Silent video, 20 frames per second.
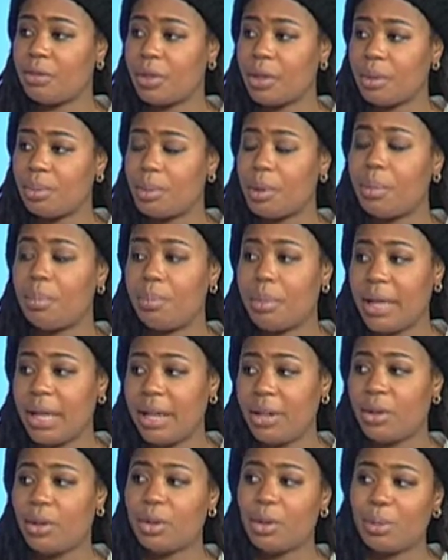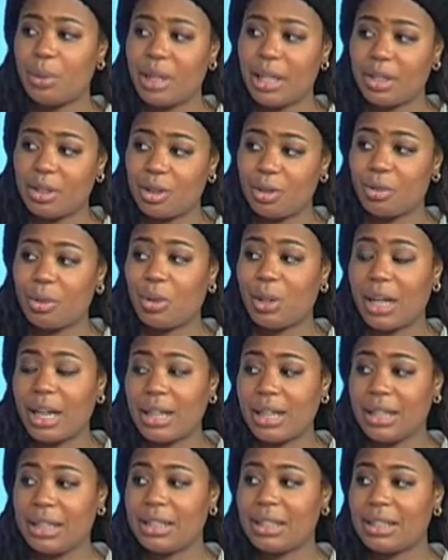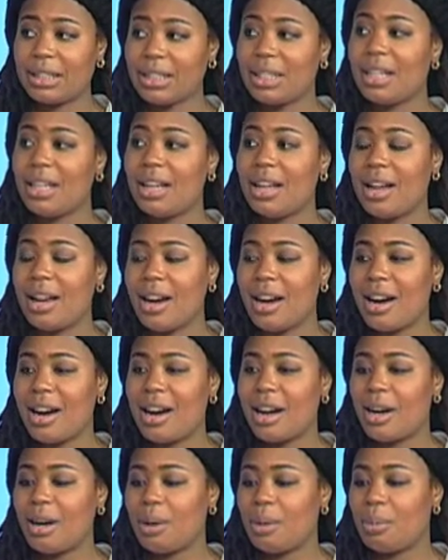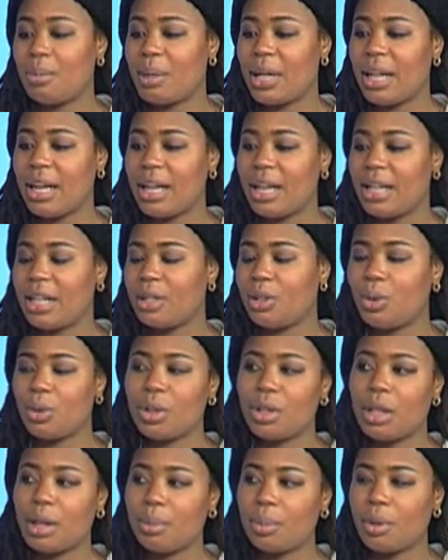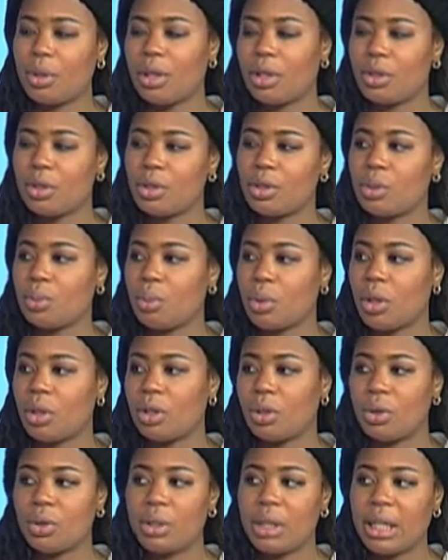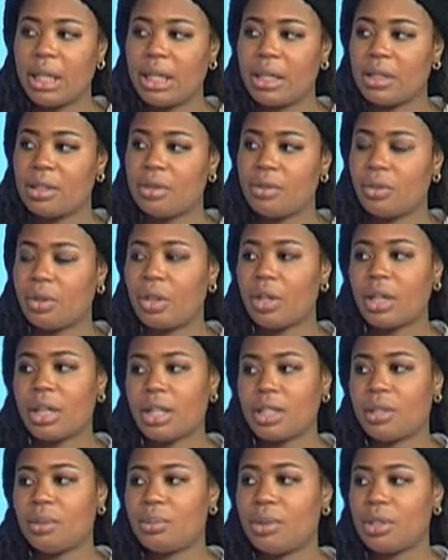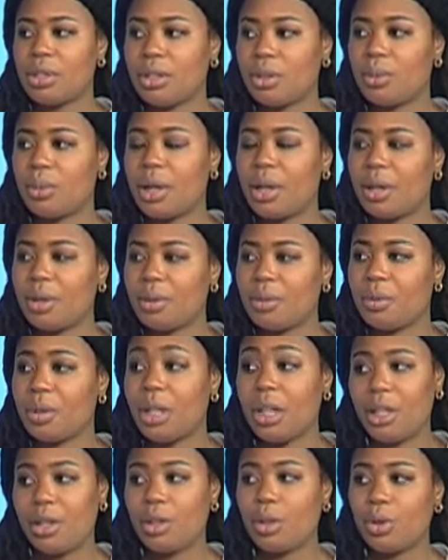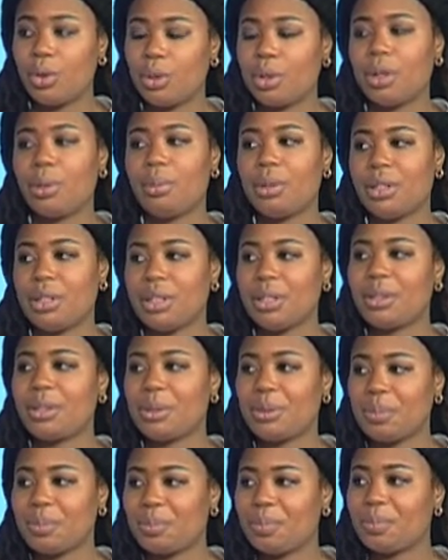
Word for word: from Maine all the way down to Rhode Island. Um, and I do a couple other small little things for our customers as well in the wholesale business.